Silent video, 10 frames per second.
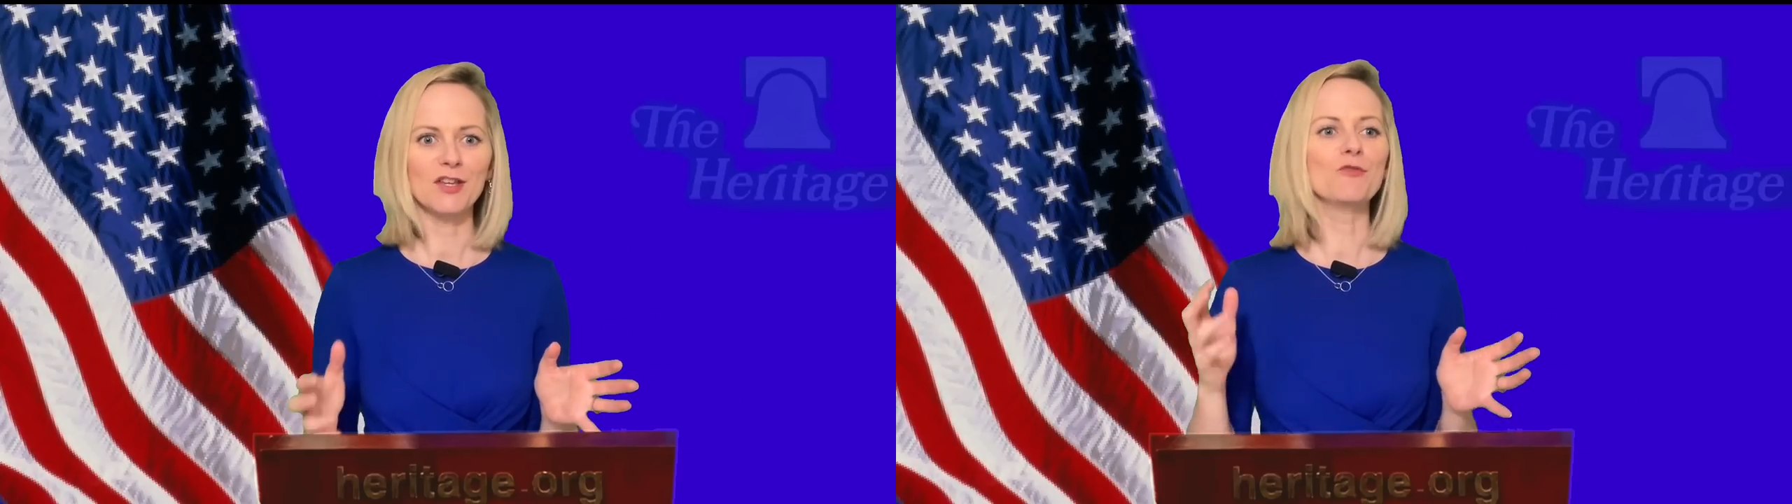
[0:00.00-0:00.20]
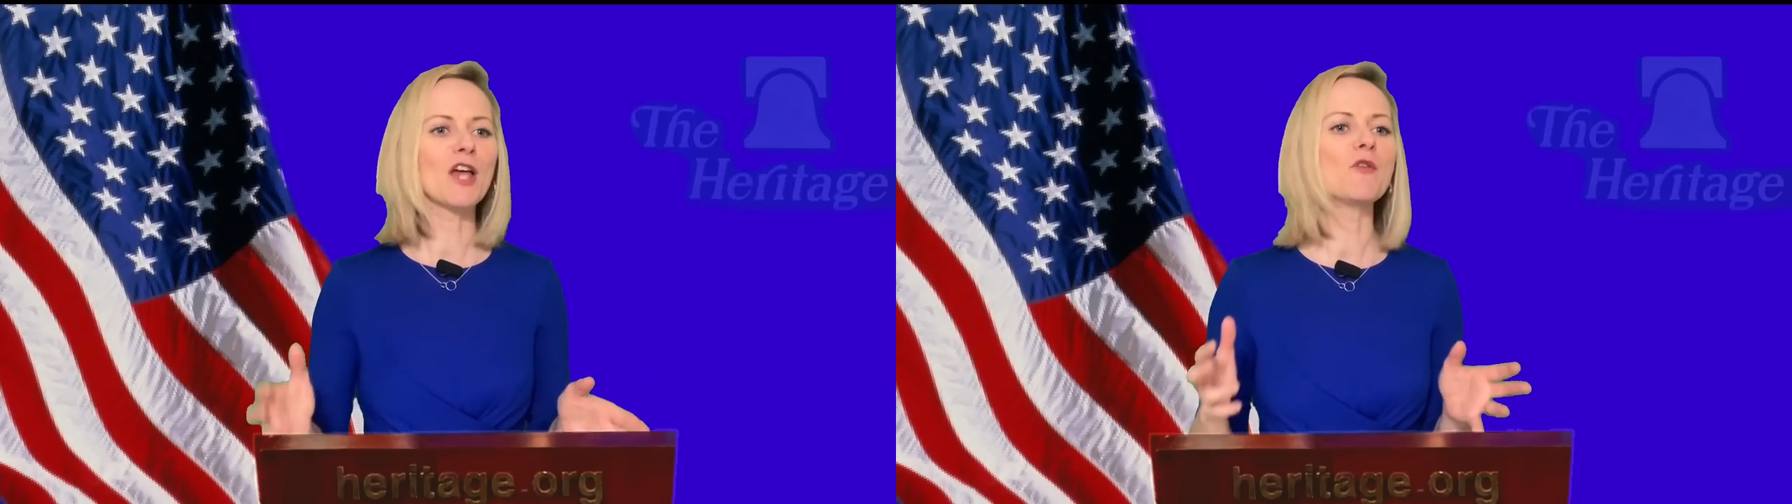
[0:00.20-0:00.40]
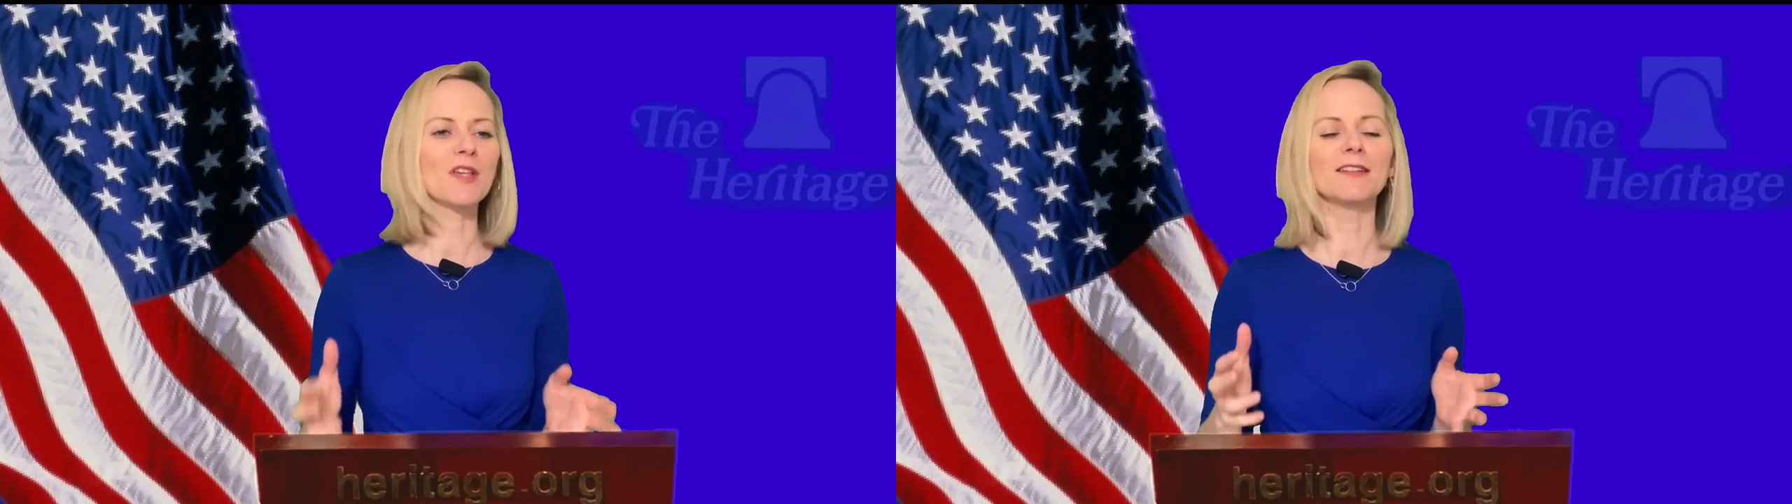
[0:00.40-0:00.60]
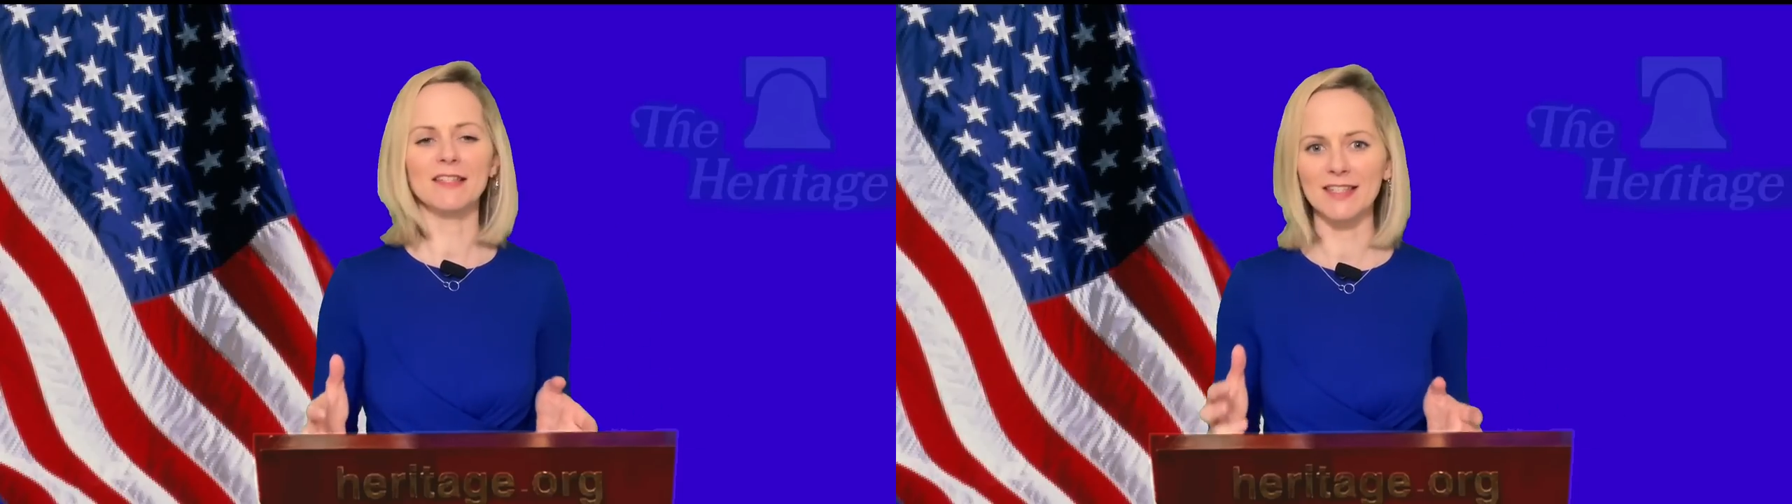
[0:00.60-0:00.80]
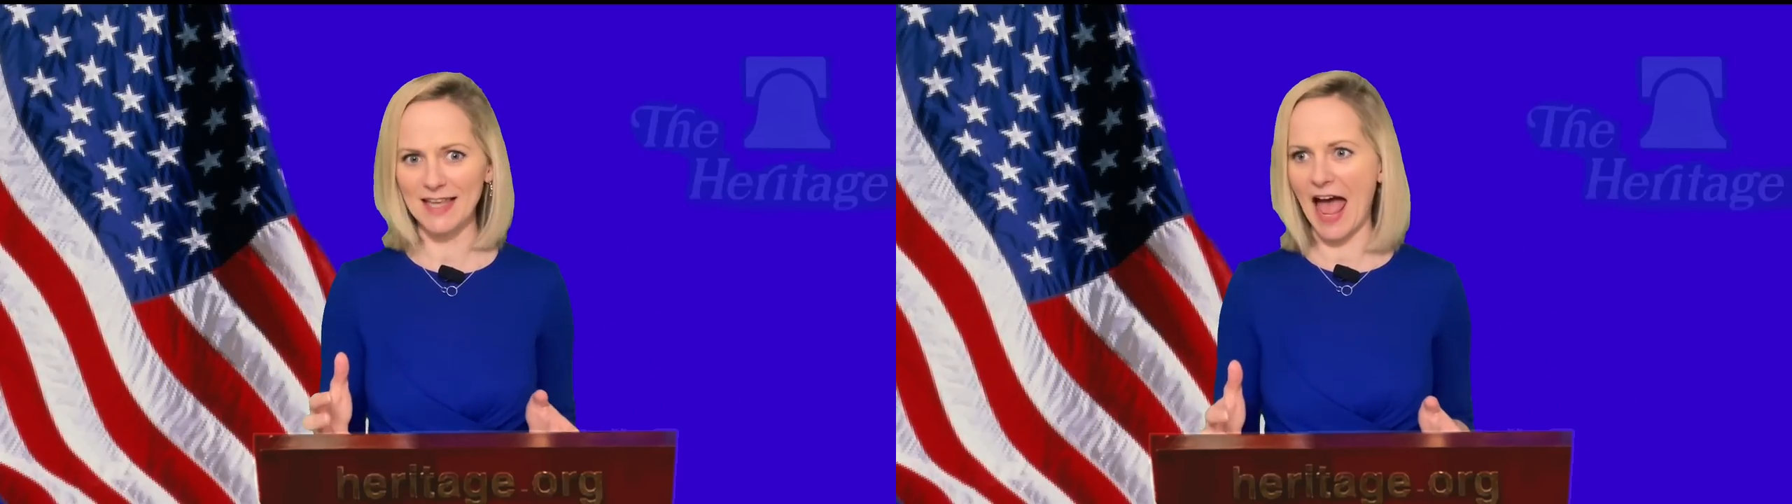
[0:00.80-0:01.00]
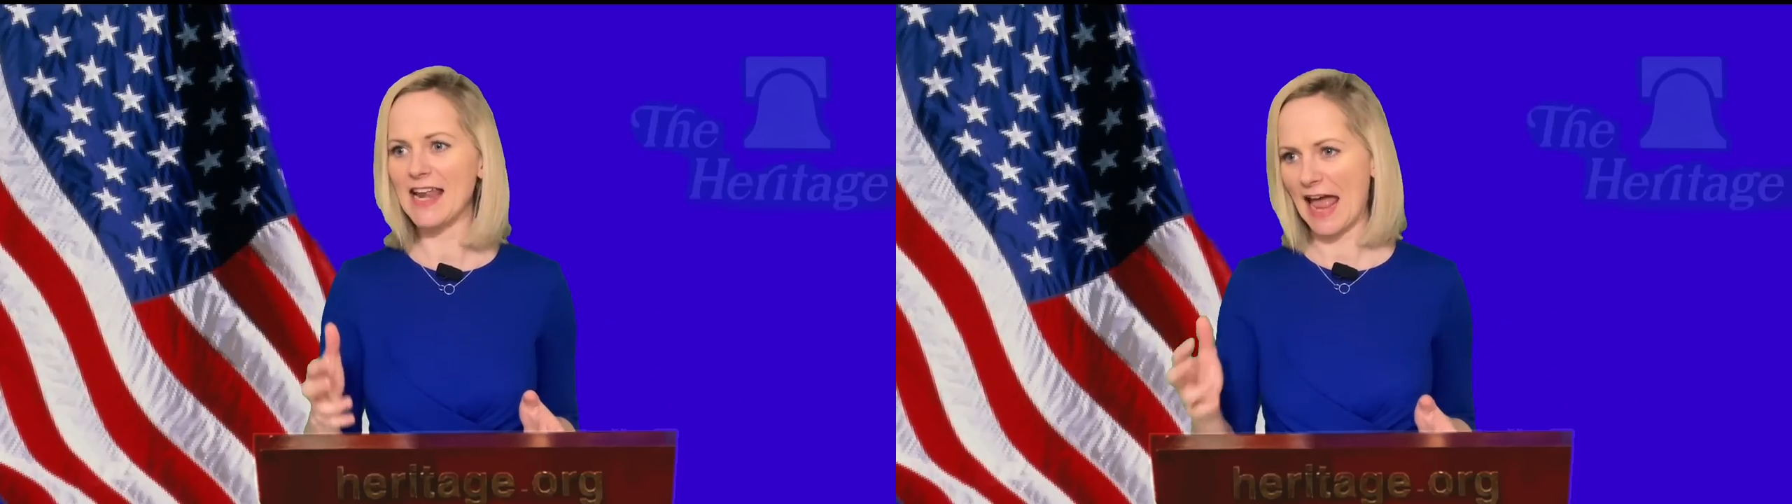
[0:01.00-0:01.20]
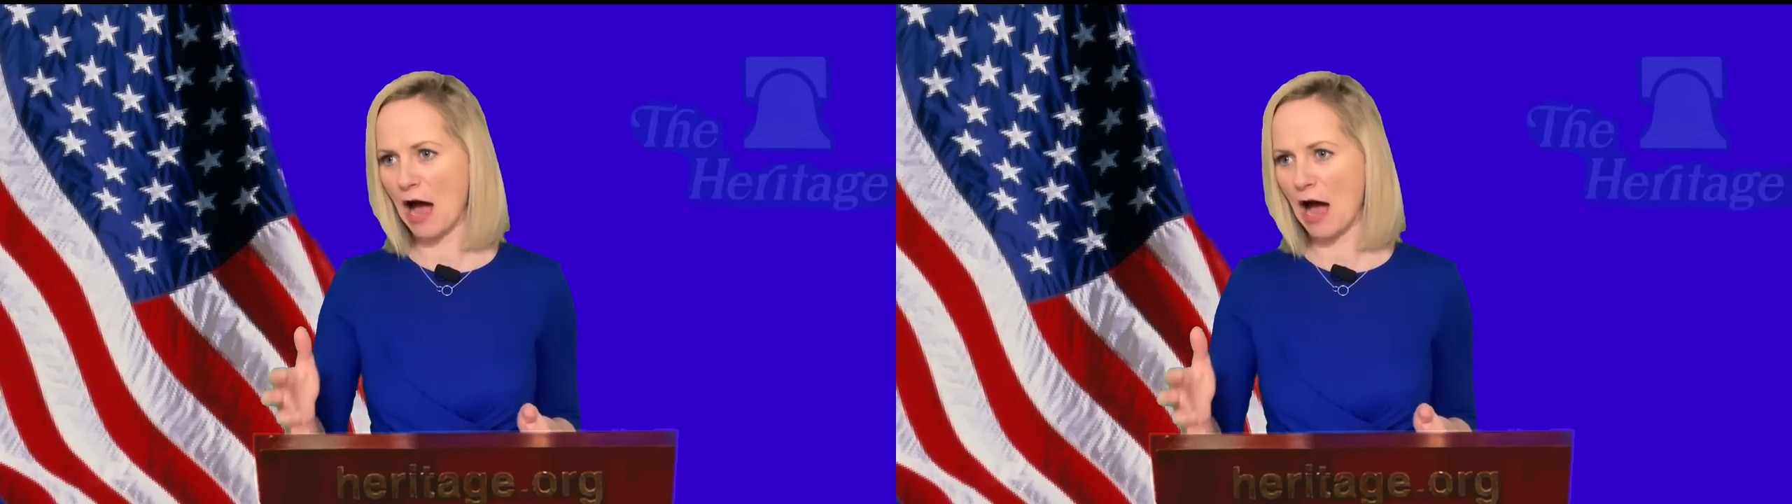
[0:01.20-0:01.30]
you don't understand